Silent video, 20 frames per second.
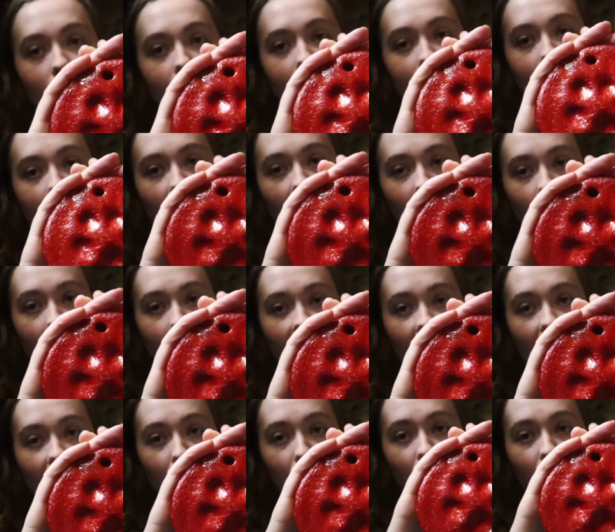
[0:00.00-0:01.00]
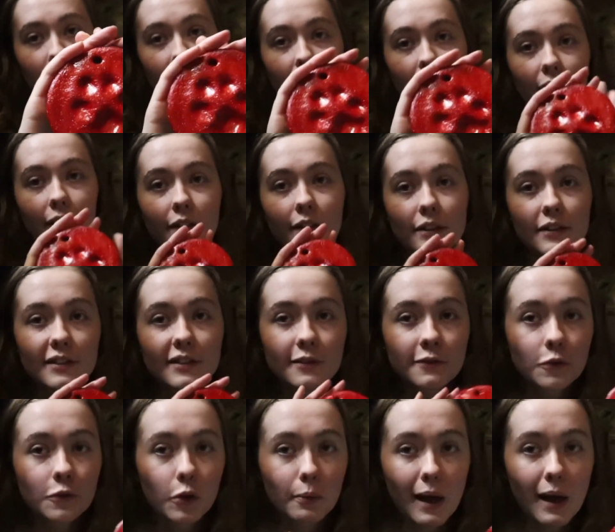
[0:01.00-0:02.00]
This is her handprint, and this is
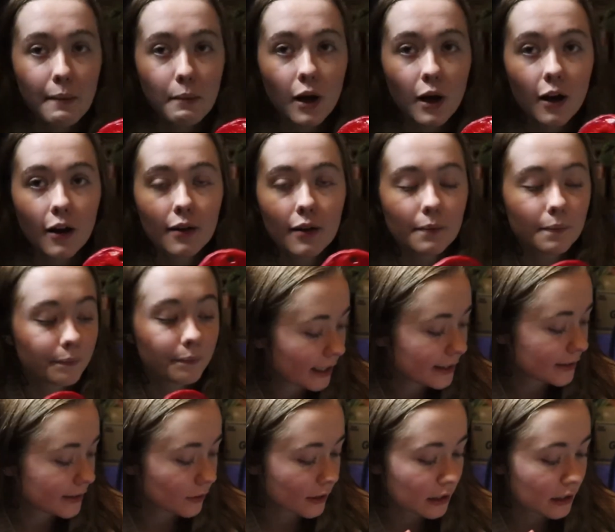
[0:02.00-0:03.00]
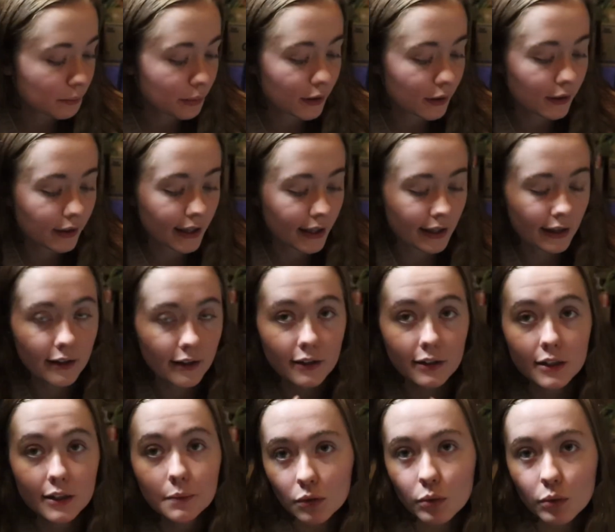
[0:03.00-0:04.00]
for my mom. I still need to put like
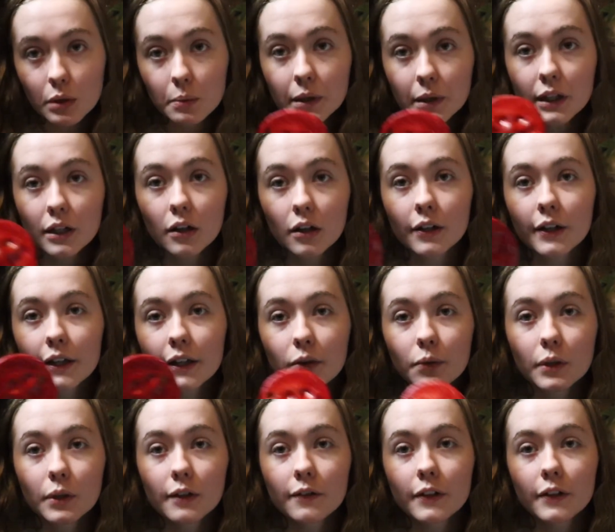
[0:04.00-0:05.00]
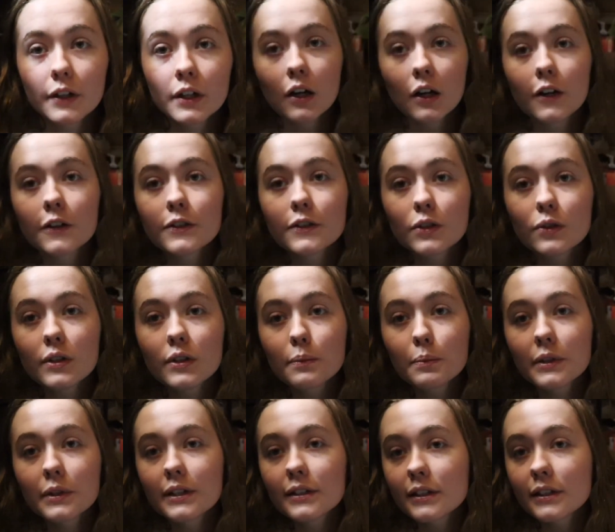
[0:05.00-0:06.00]
the ribbon on it or whatever. Also,
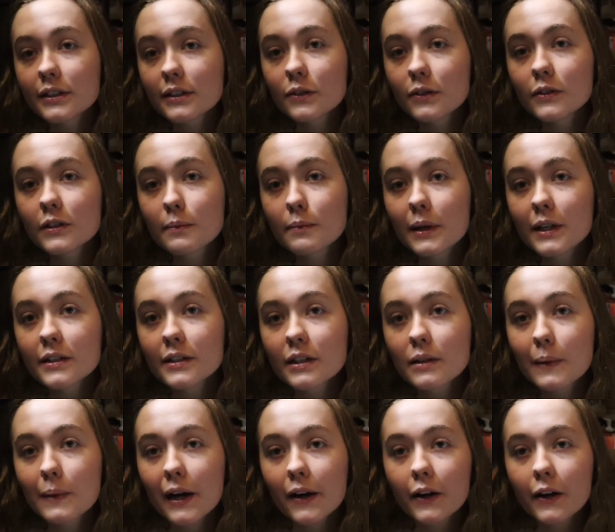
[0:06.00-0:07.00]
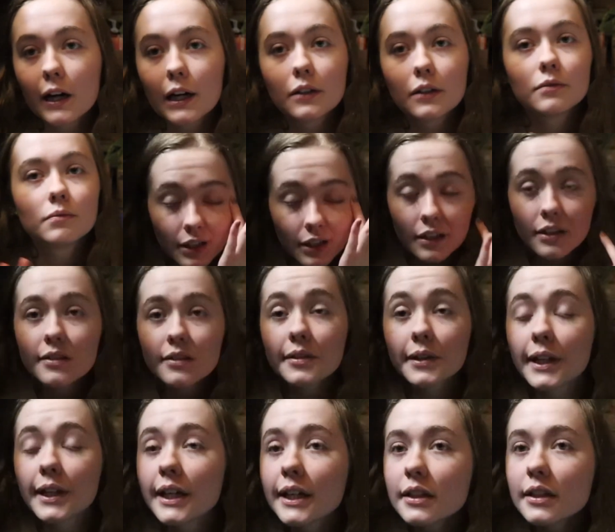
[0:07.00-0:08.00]
please excuse the mess in the background. Okay, this
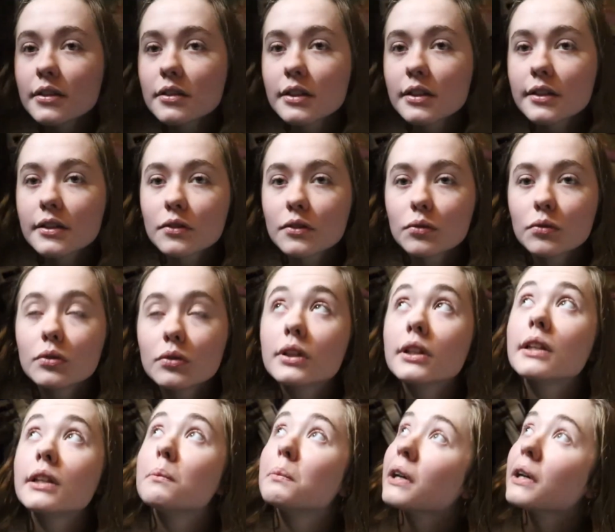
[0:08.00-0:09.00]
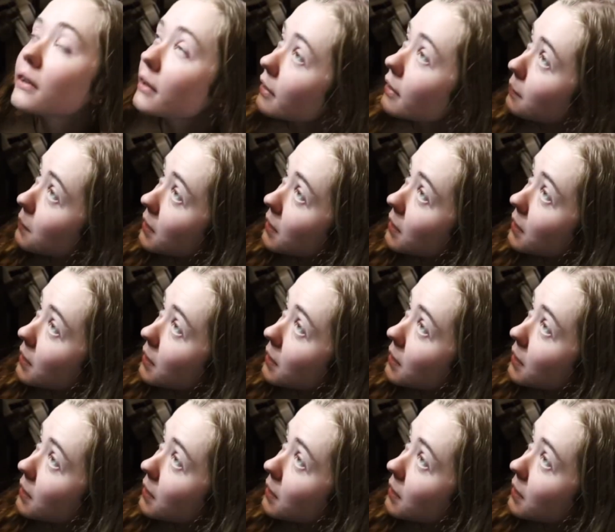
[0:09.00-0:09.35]
light is like really bugging